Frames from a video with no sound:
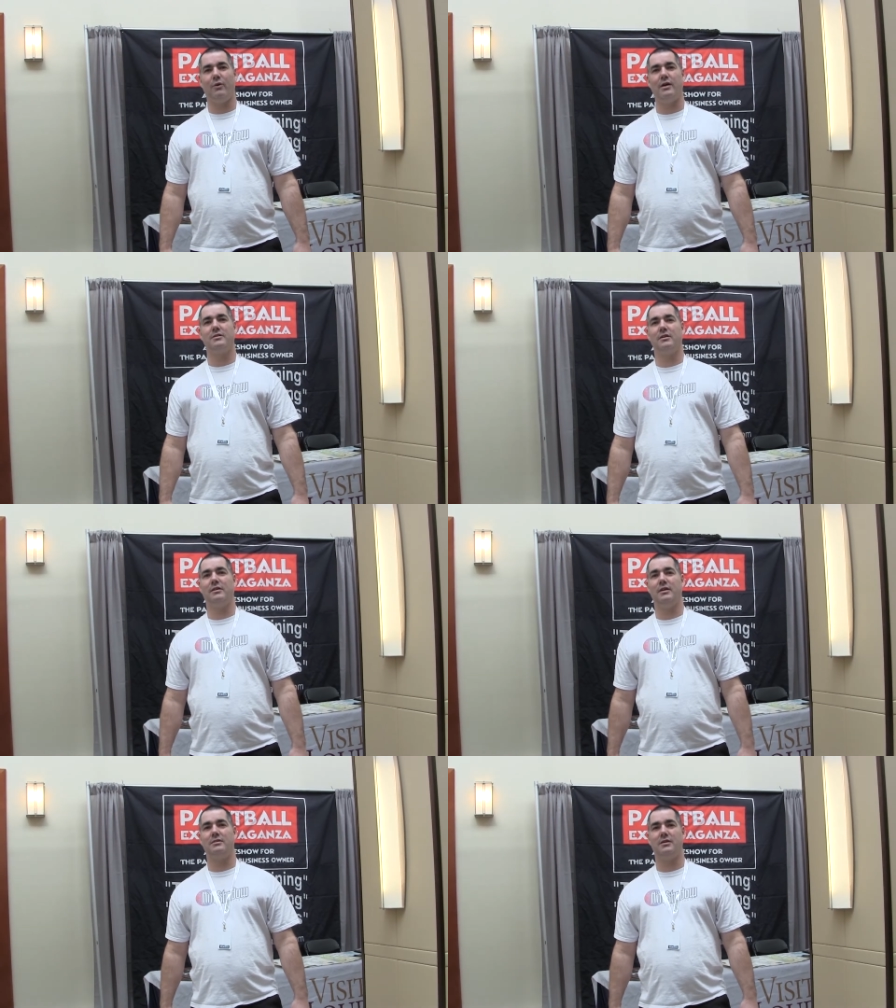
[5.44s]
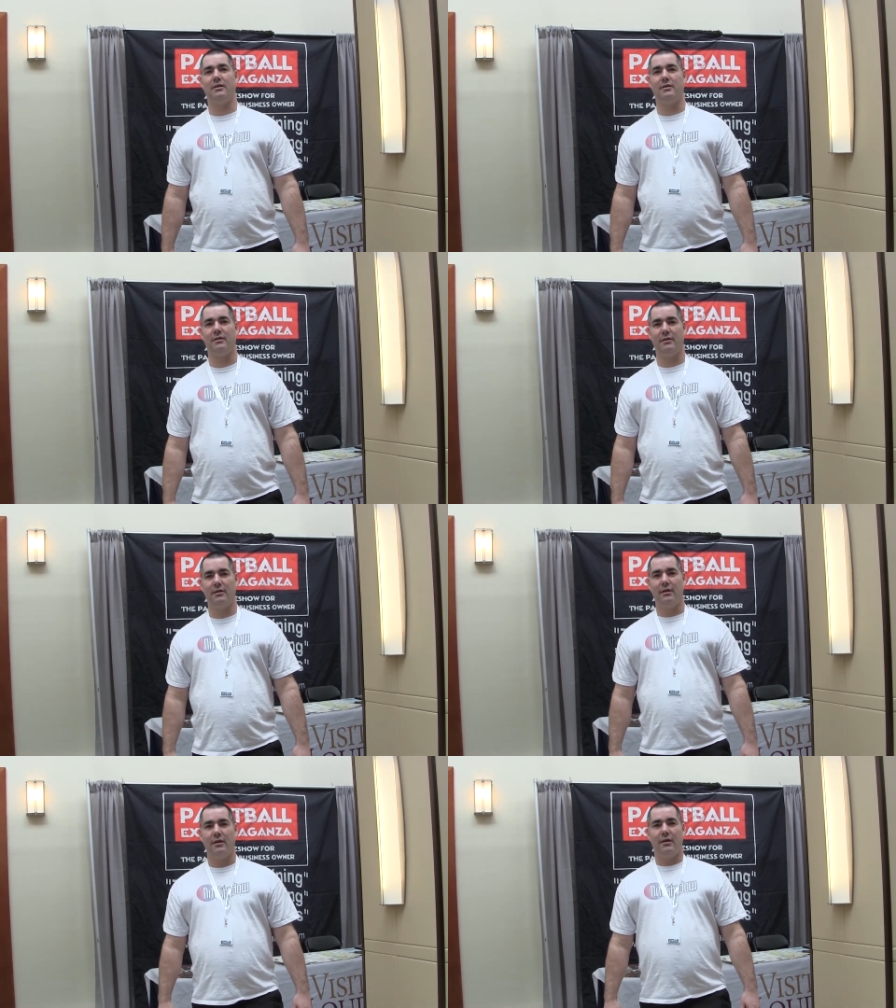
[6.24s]
in Washington, D.C.
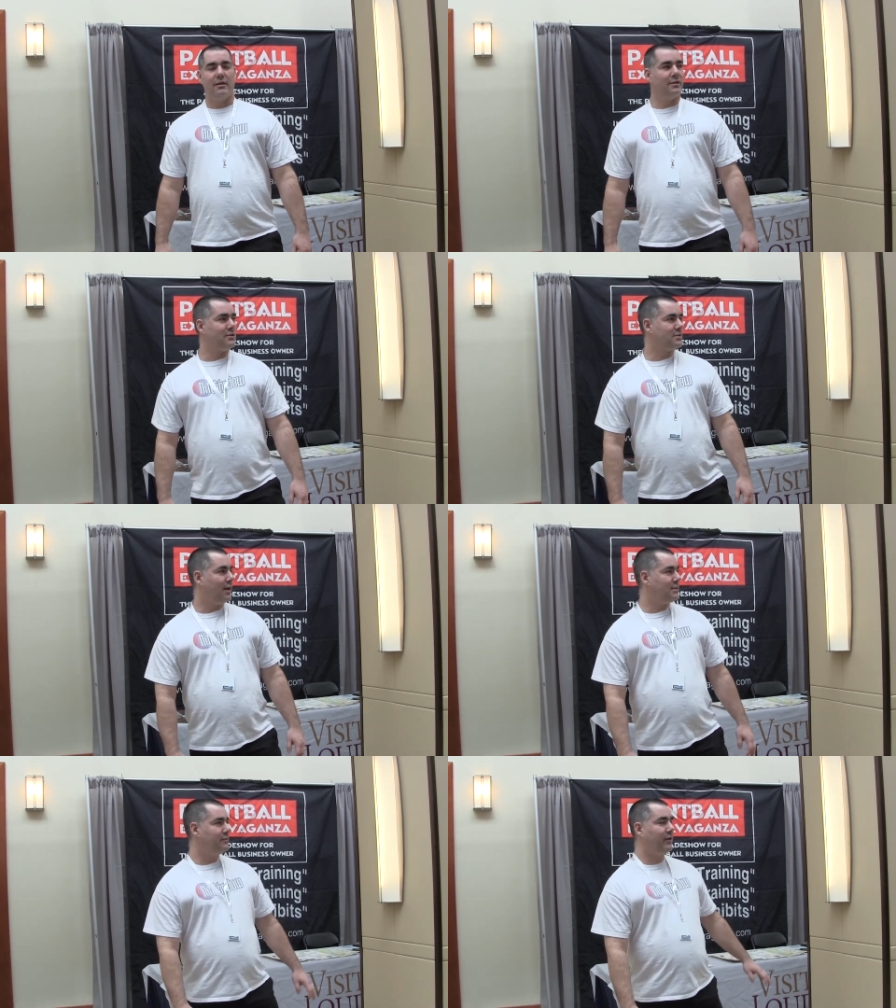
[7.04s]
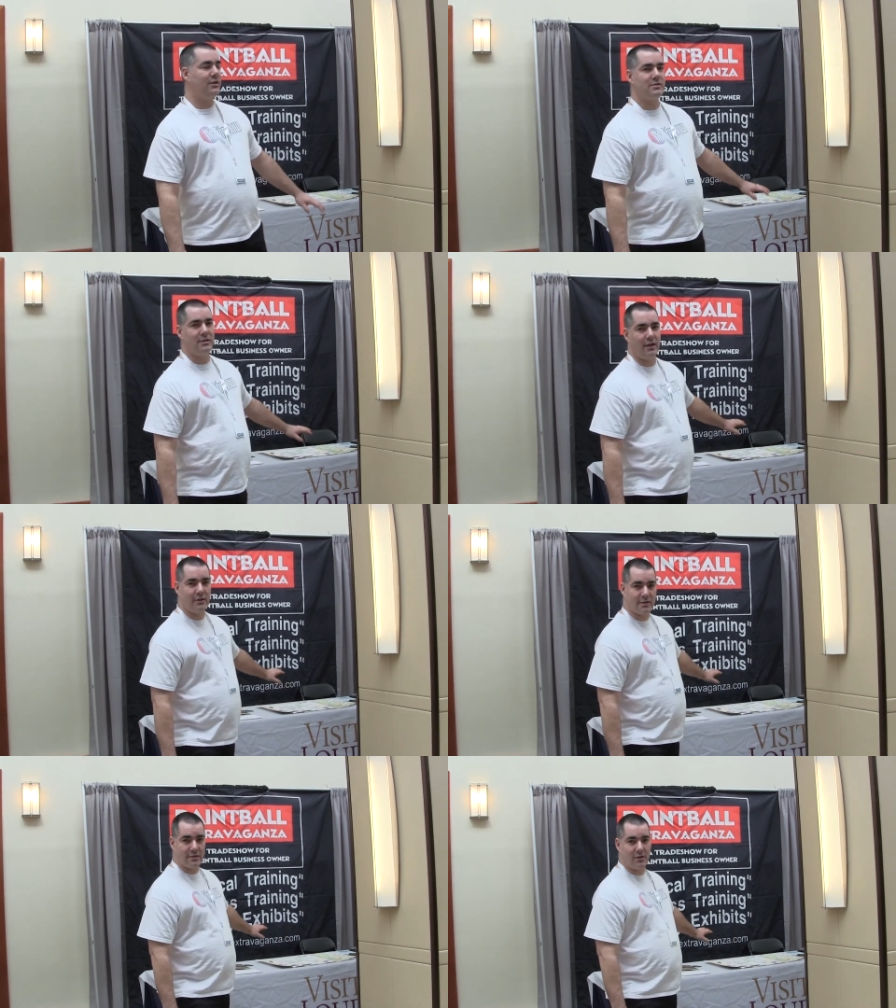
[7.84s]
There's lots of vendors in
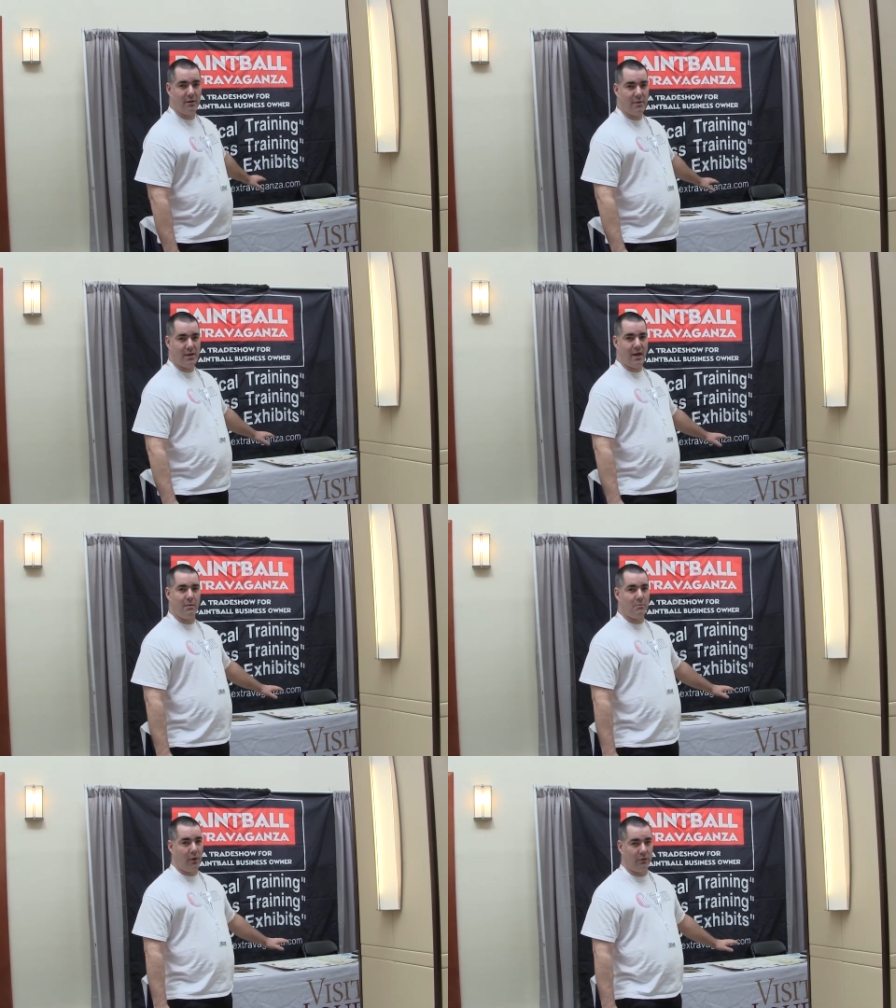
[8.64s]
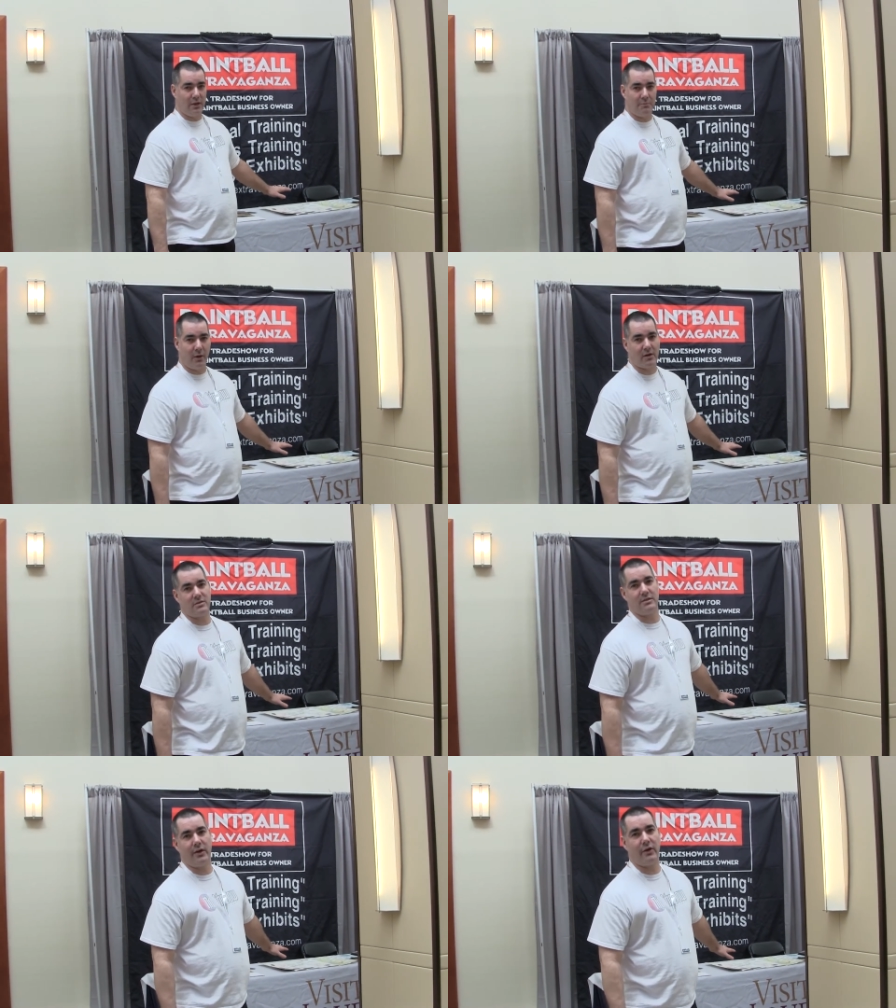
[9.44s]
there. This is going to be a
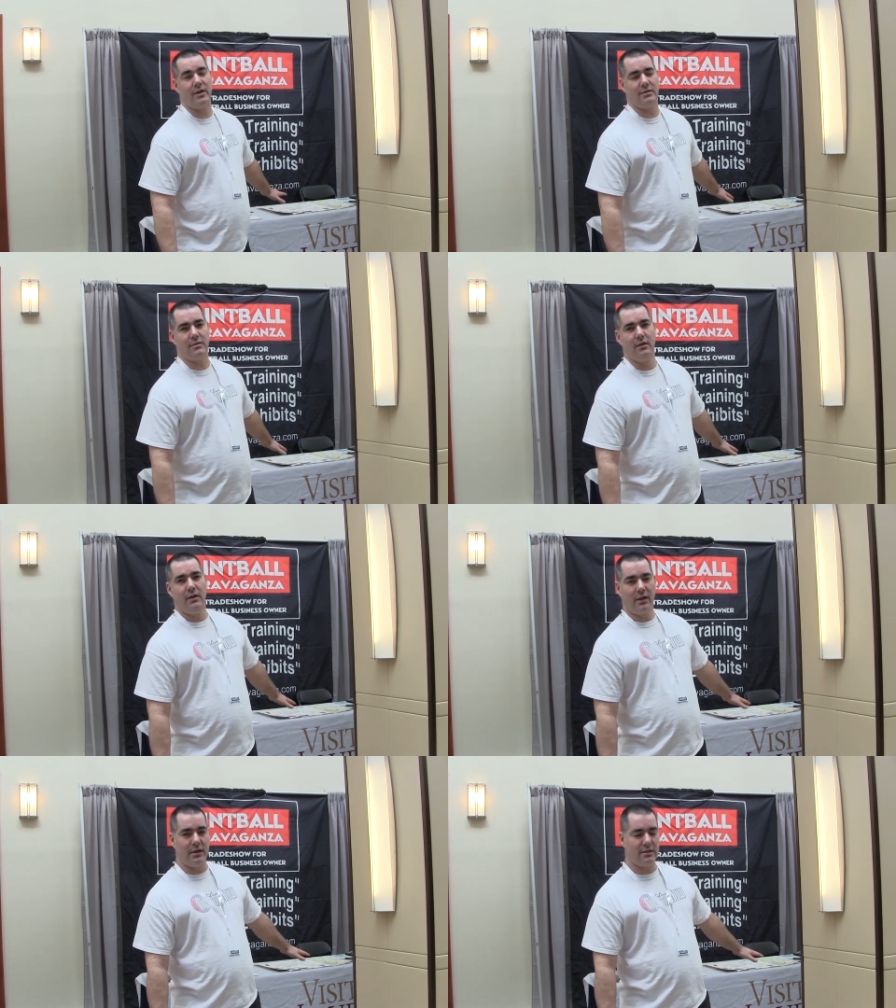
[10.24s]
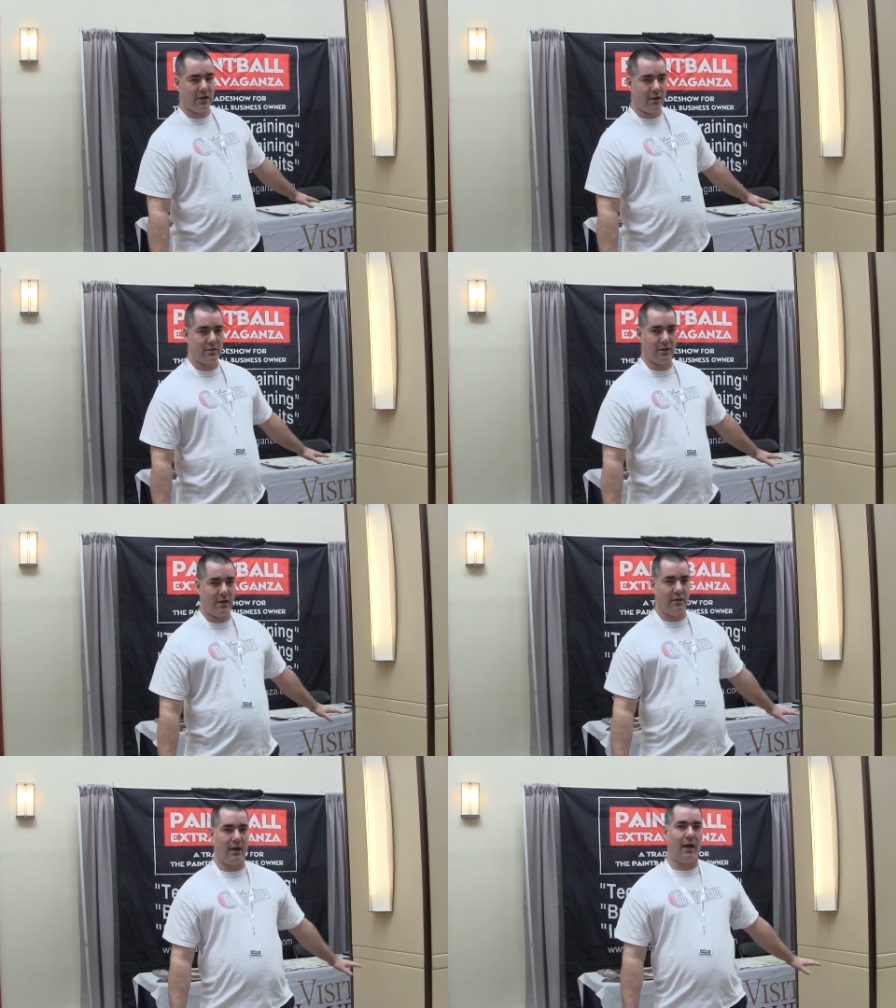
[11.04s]
multi-part series because there's a
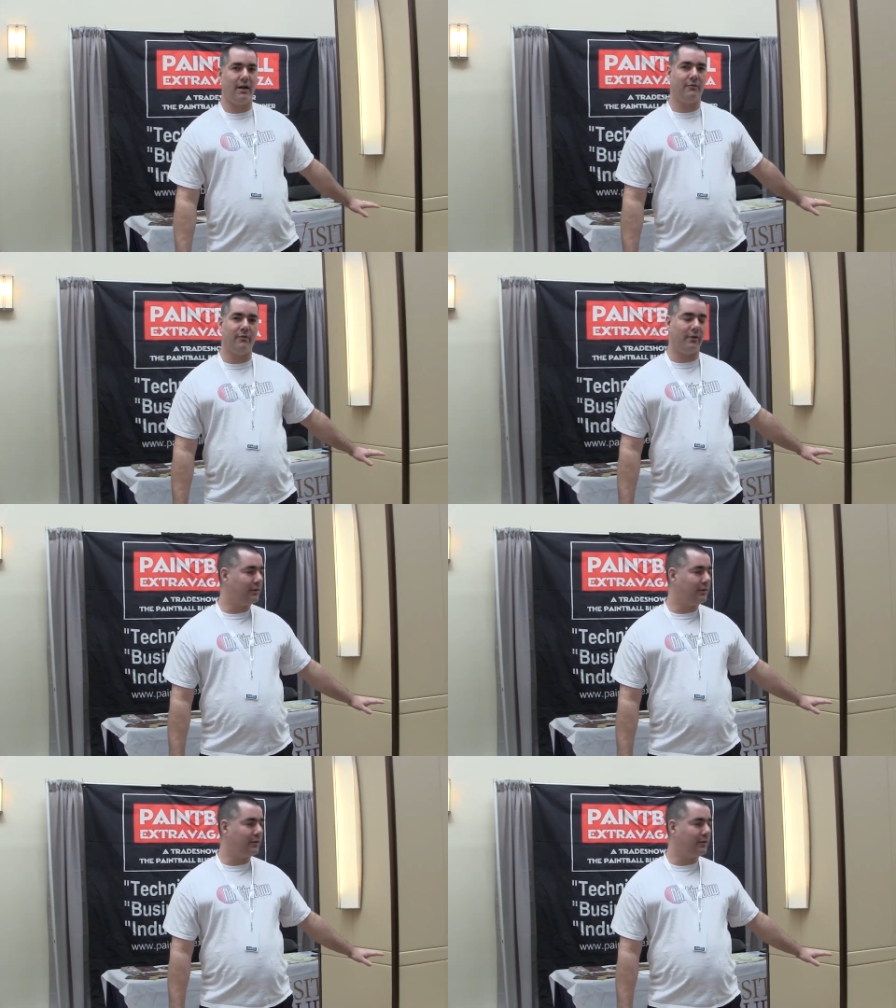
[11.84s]
lot of...